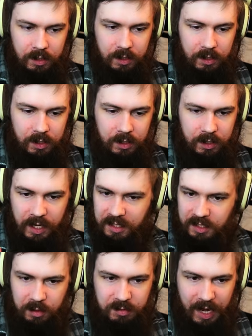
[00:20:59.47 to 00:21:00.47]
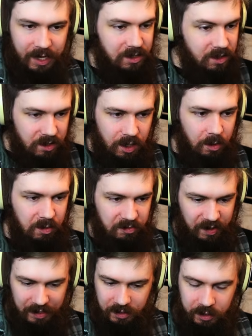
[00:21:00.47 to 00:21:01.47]
except add some
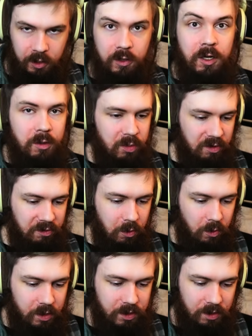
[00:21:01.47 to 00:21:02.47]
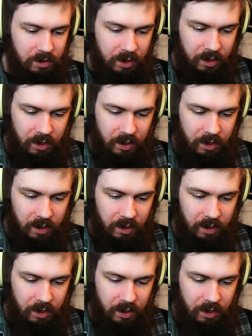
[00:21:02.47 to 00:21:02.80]
effects here. But of course,